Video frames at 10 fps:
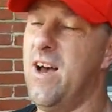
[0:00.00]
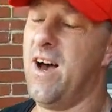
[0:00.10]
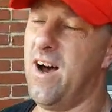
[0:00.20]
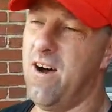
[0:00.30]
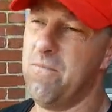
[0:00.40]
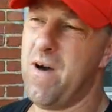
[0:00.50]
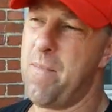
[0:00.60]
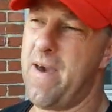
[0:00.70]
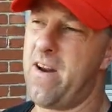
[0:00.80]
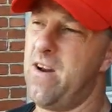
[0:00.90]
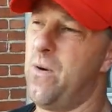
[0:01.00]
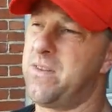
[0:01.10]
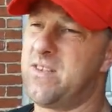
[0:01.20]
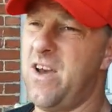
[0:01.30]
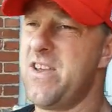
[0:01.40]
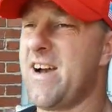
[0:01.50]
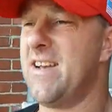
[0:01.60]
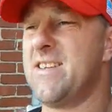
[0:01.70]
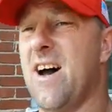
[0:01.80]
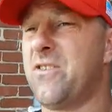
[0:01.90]
I mean, I don't know what to tell you
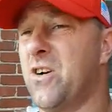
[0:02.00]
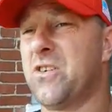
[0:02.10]
guys out there.